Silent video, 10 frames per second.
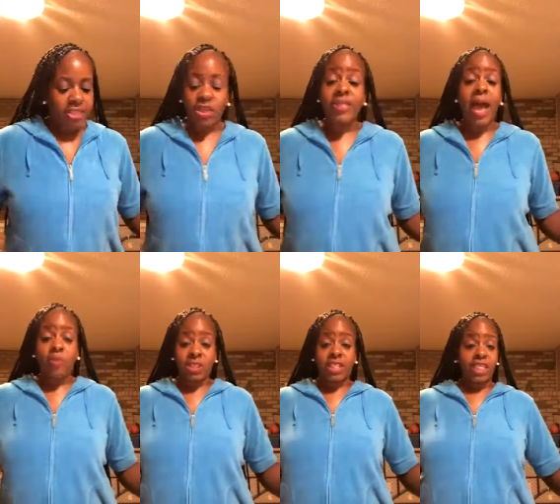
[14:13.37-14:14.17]
So
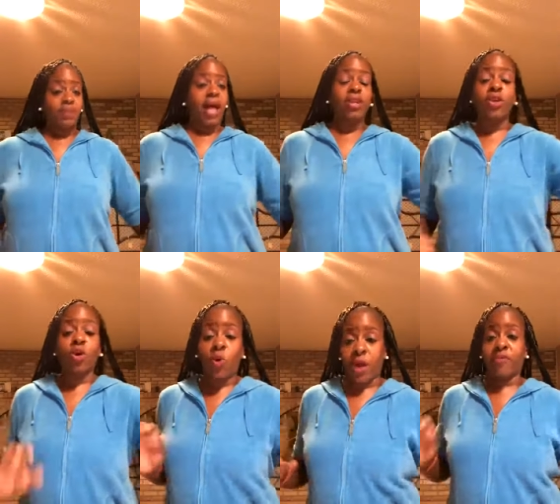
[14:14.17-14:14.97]
that was just my
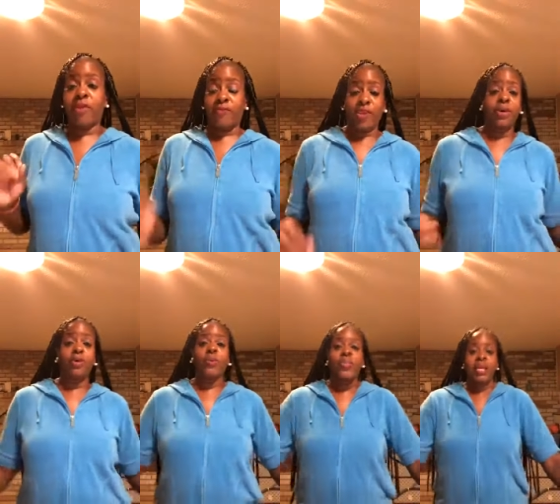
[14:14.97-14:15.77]
little quick
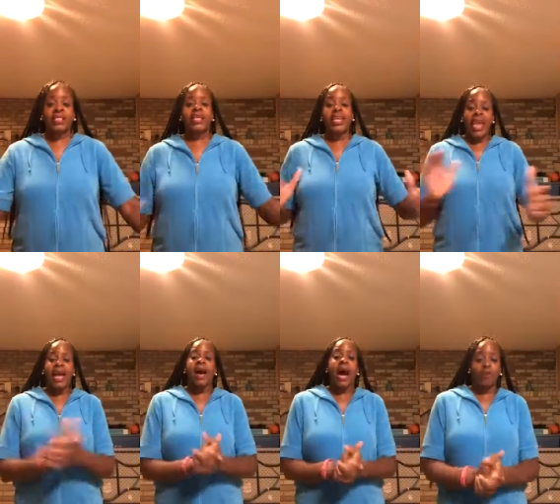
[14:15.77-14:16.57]
review. So
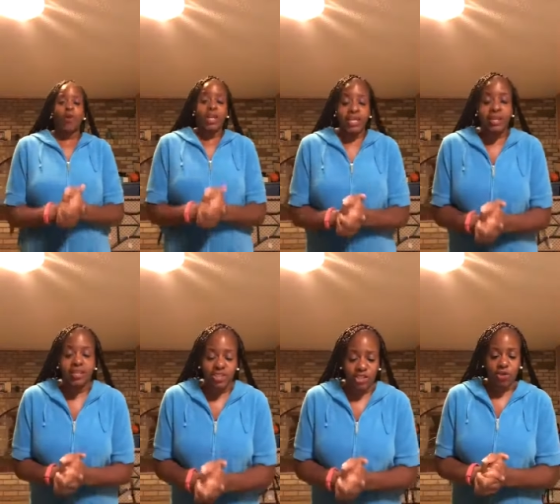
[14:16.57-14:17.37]
now I'm going to get
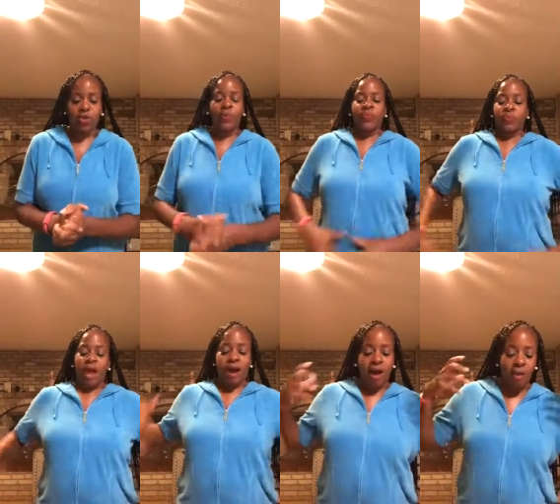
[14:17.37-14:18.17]
into
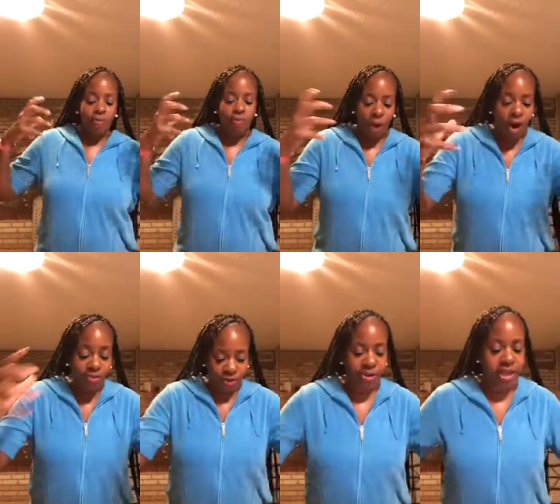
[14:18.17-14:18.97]
uh,
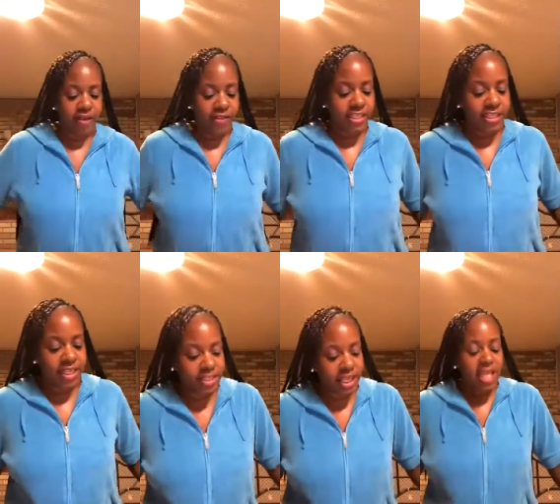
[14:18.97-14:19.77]
part three of this
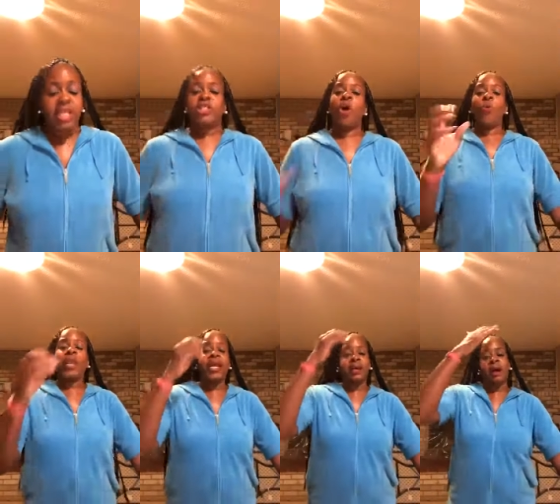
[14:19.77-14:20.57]
teaching. So
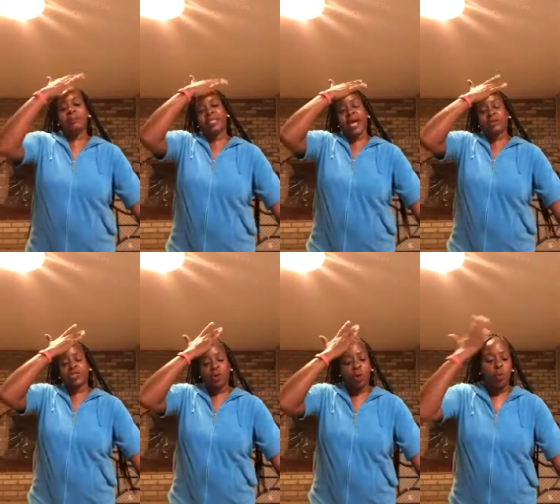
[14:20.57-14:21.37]
when it comes down
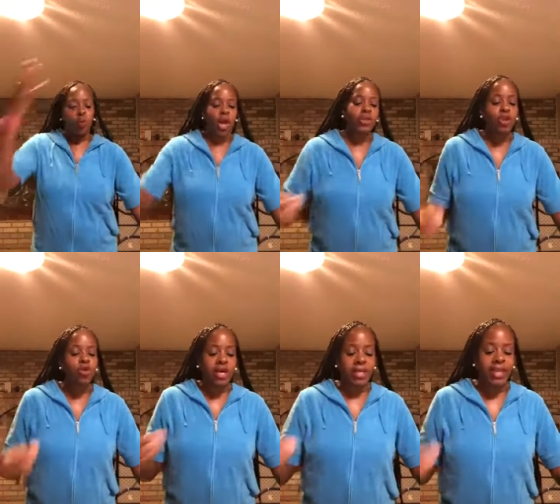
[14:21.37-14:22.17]
to it, when
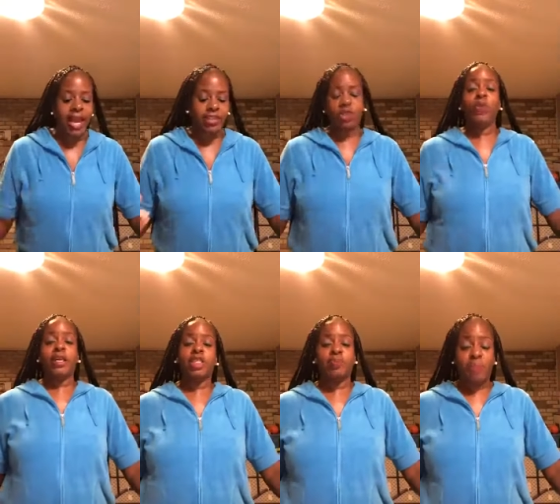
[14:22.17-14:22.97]
you connect to
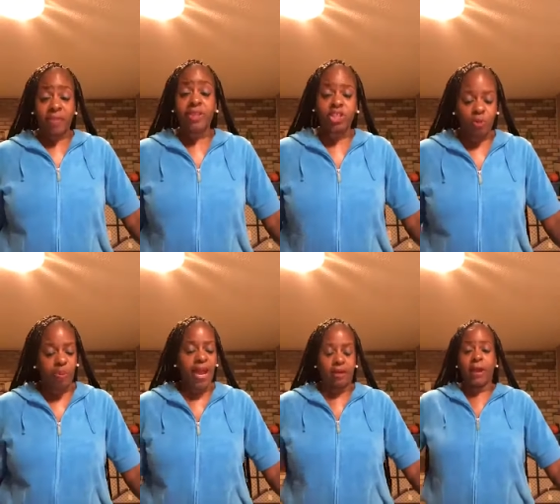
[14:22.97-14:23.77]
a spiritual
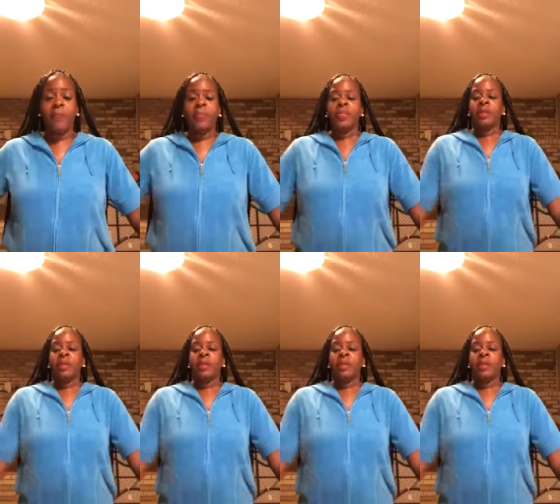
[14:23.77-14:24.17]
parent,